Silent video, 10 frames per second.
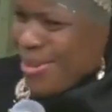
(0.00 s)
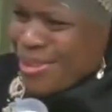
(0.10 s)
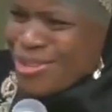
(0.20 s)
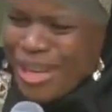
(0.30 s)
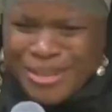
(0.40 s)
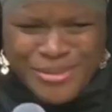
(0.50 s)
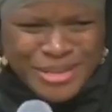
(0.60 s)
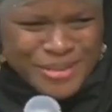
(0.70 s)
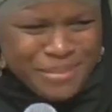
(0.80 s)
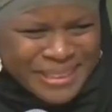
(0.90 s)
the
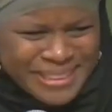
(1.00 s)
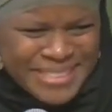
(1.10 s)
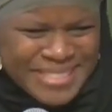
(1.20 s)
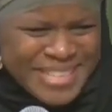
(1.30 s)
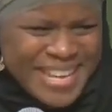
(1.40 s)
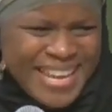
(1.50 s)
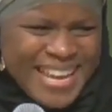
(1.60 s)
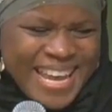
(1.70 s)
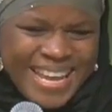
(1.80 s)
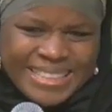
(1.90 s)
generous, please.
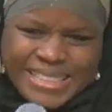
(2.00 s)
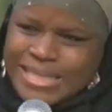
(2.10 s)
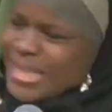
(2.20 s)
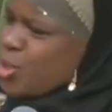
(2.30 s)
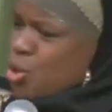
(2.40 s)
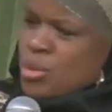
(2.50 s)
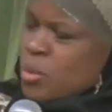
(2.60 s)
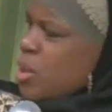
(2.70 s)
And he says, You know what